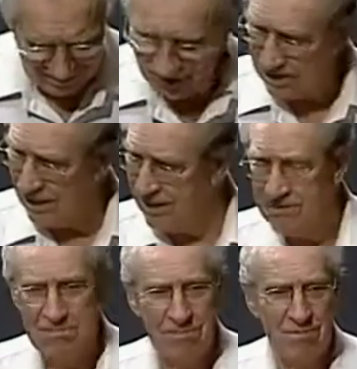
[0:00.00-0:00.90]
All got
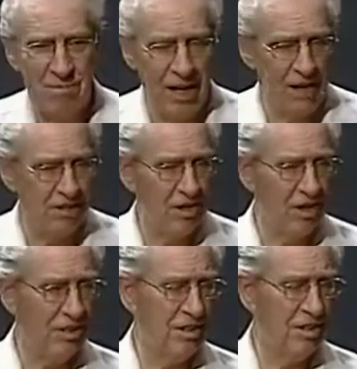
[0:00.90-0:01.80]
it? And
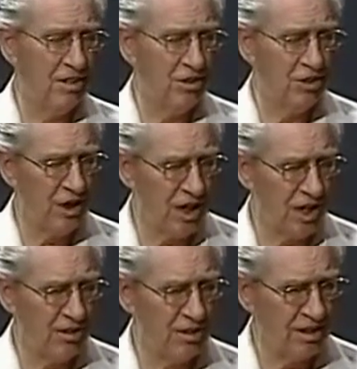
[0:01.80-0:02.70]
it
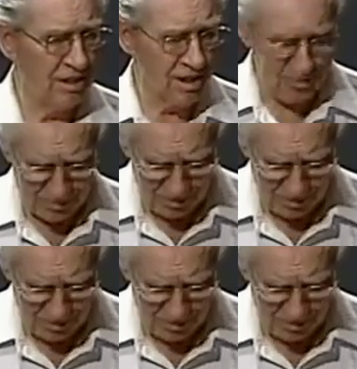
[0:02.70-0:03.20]
shall come